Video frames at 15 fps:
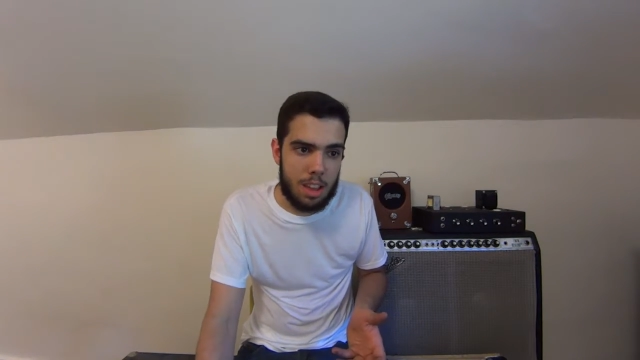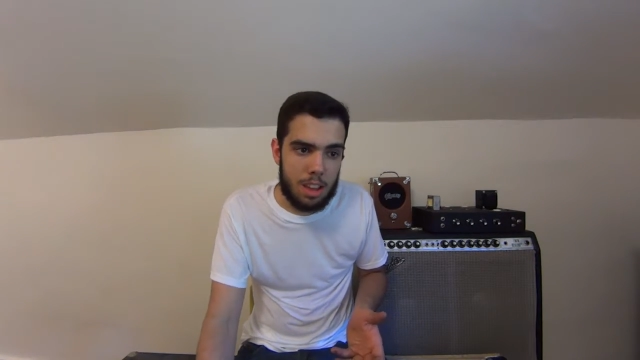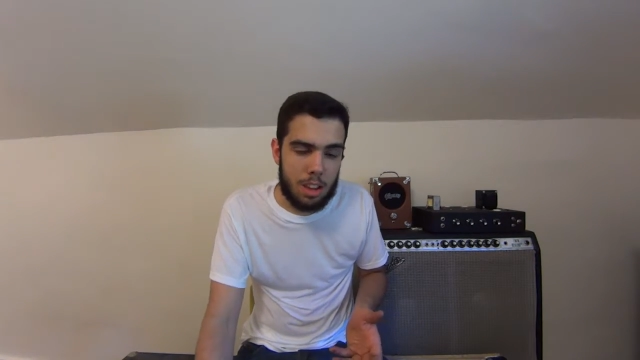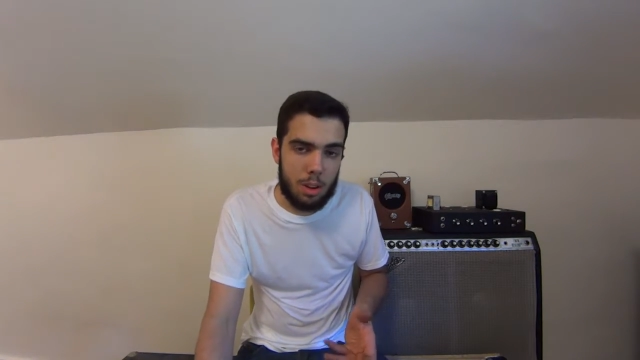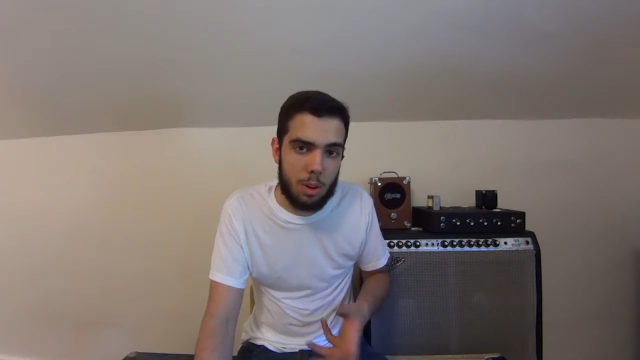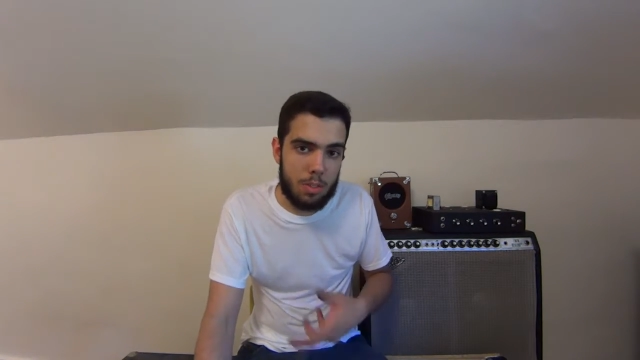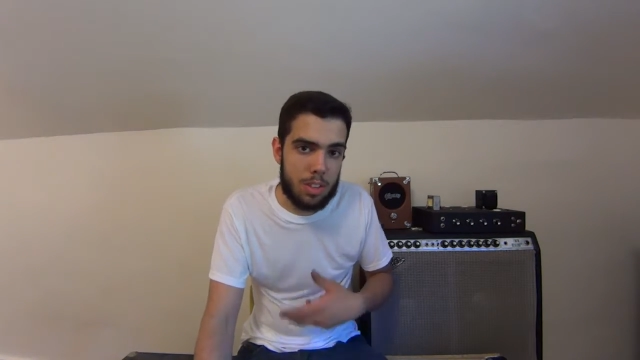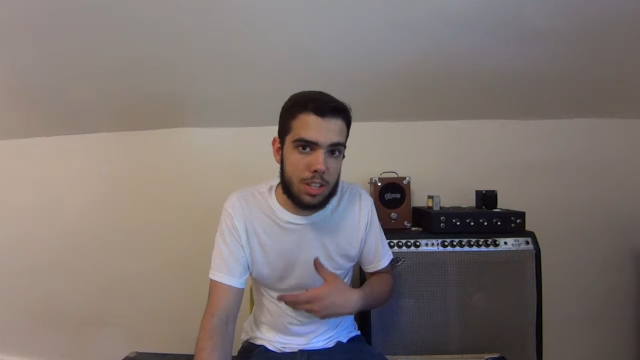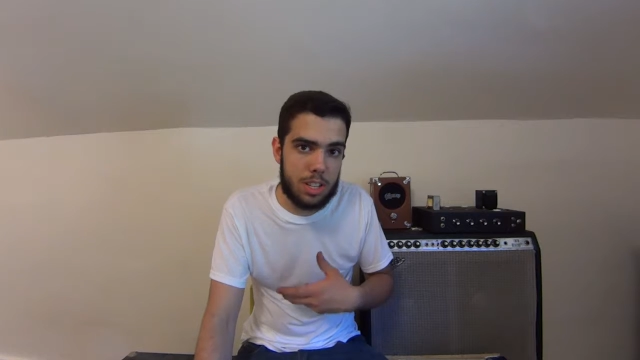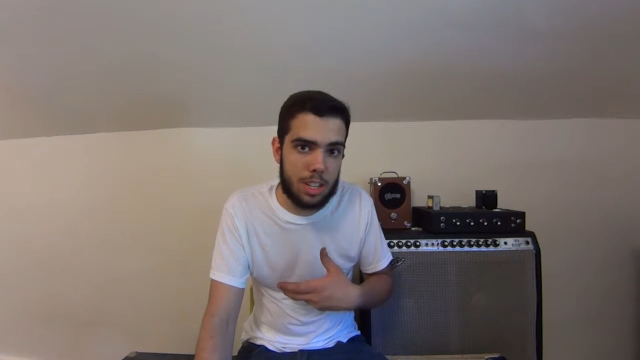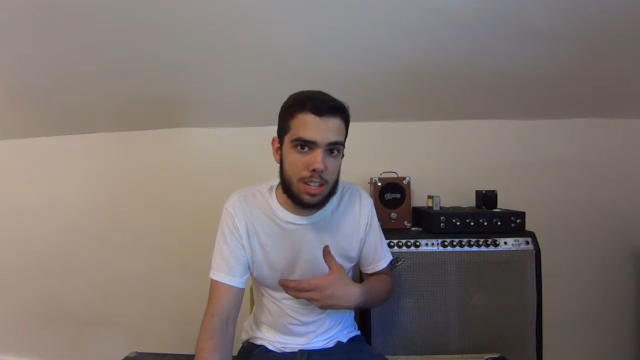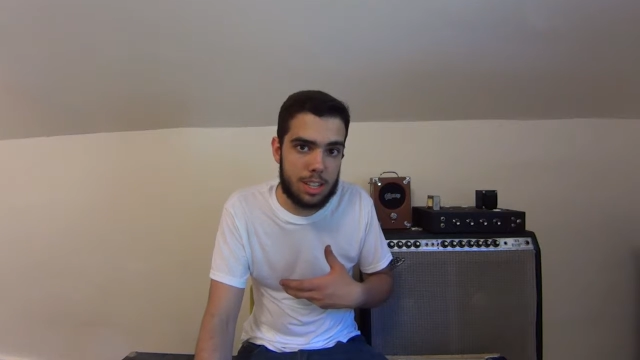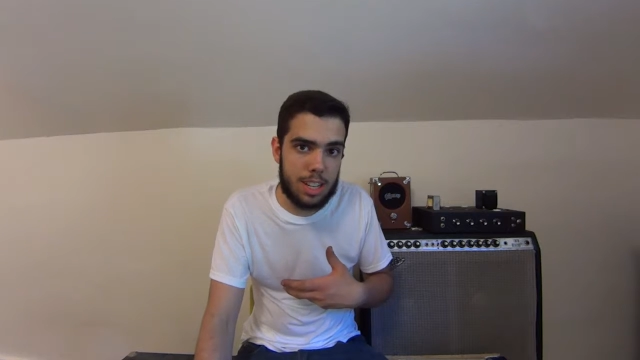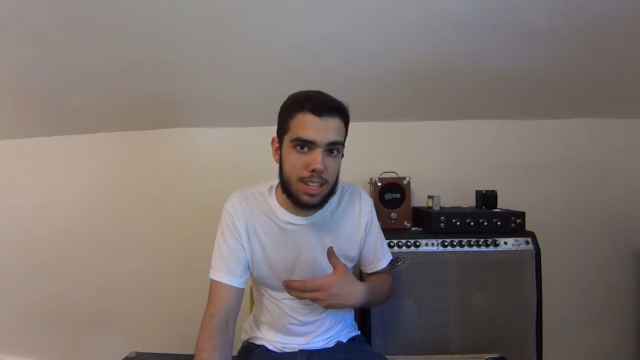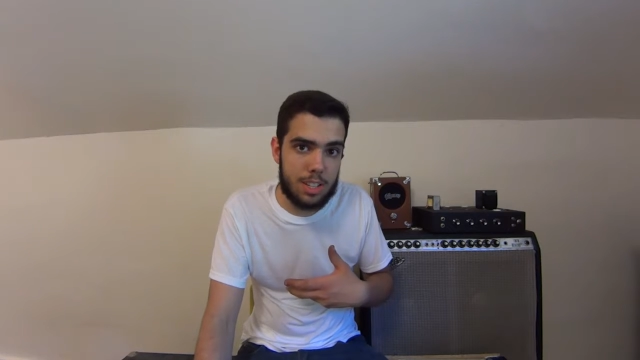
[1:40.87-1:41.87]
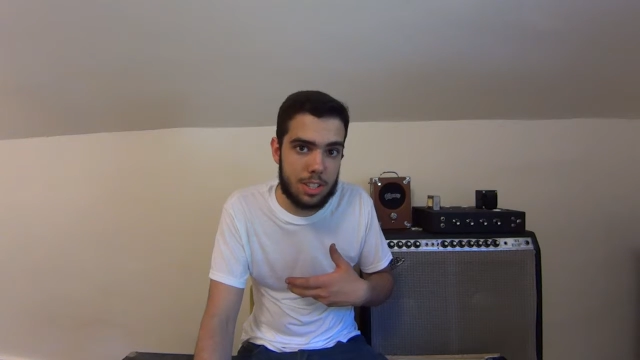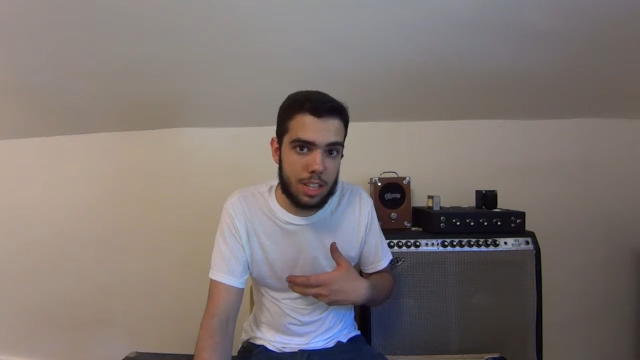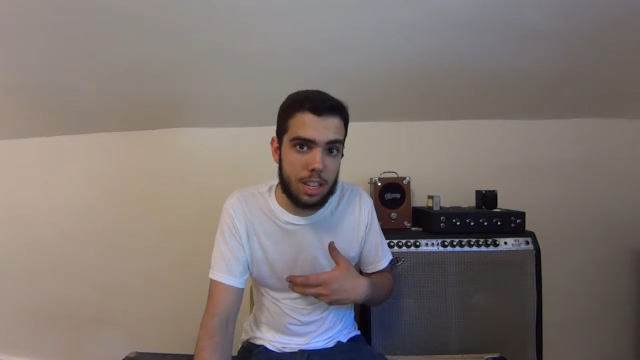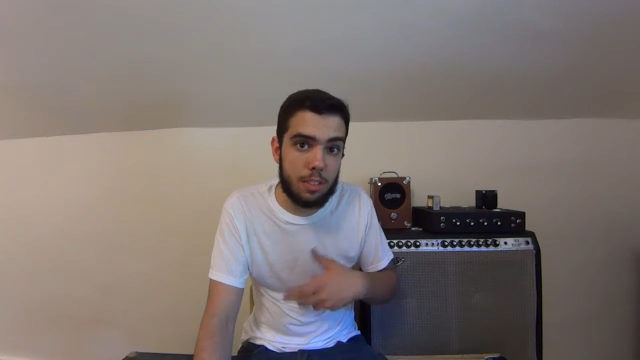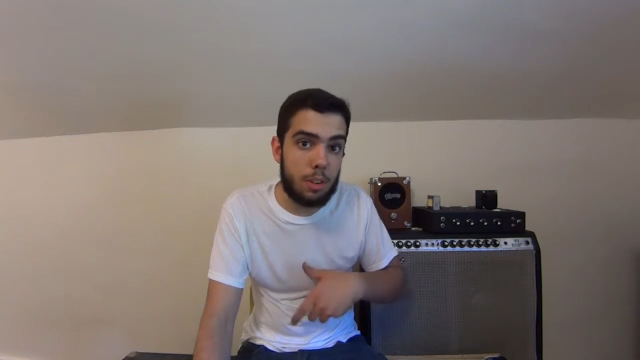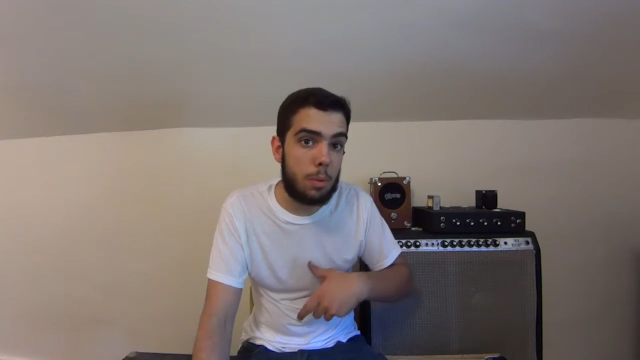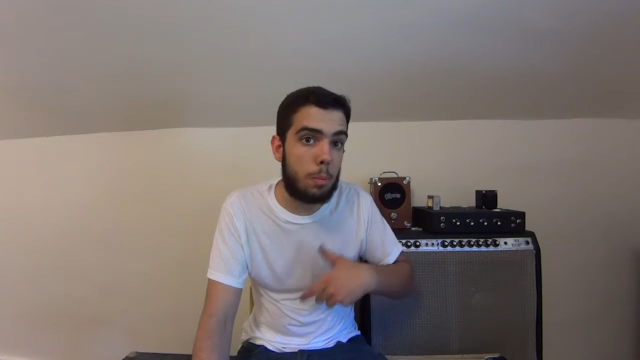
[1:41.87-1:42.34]
You know, and this extends
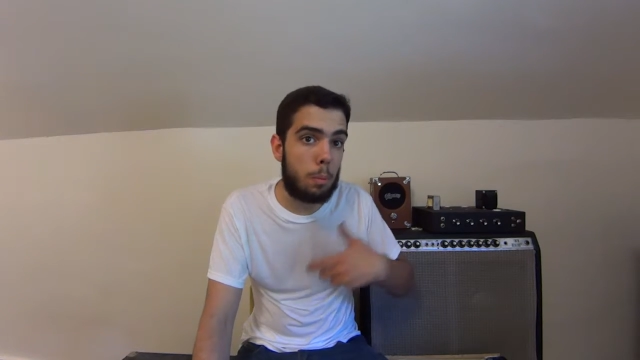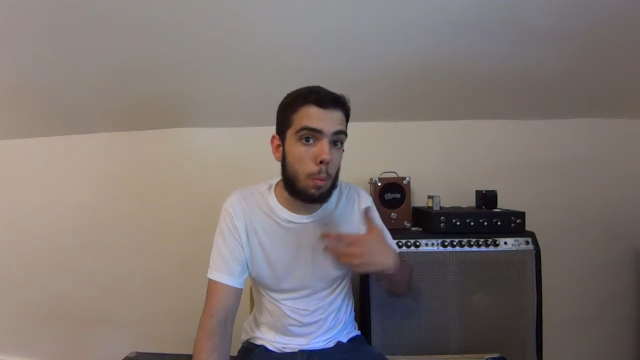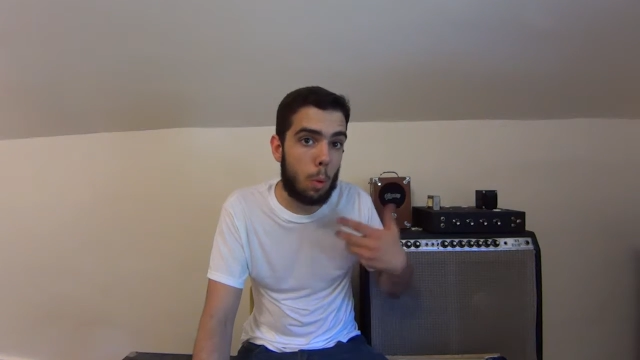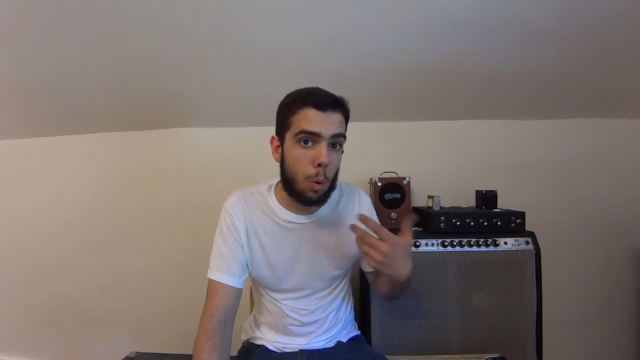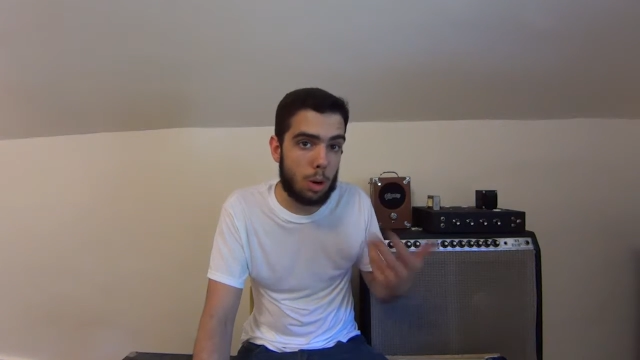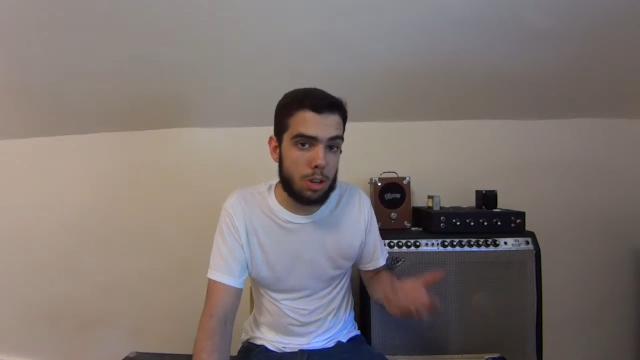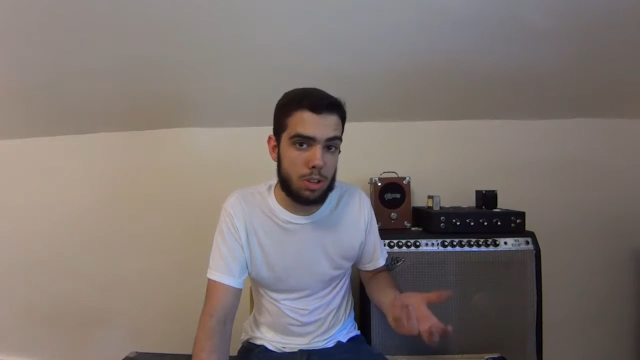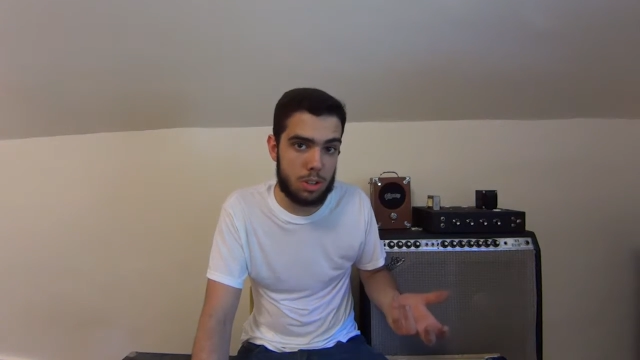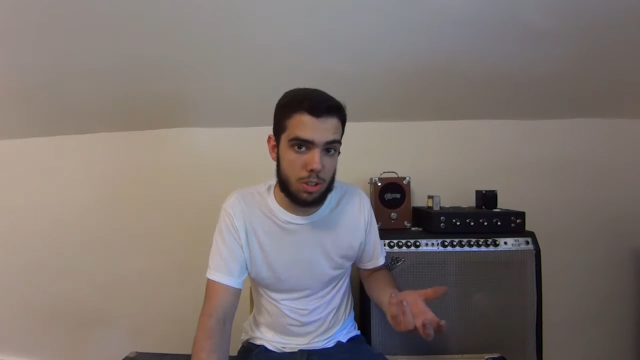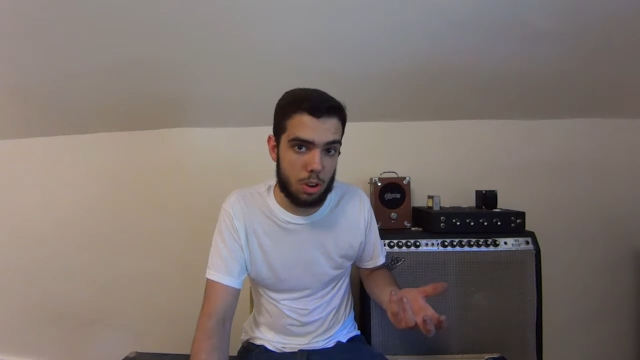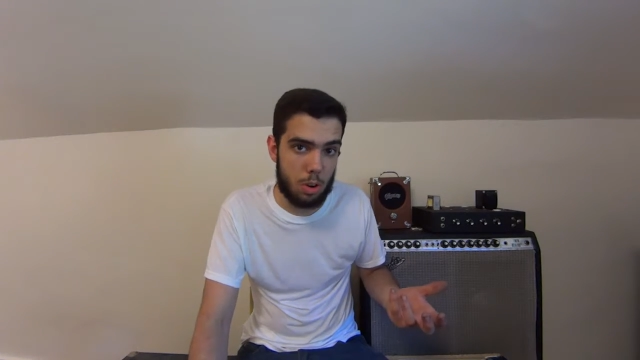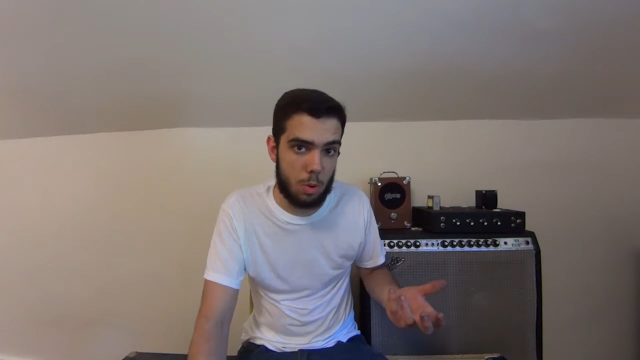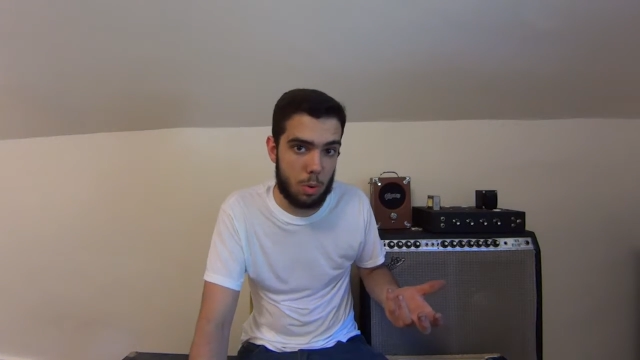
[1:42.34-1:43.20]
even more so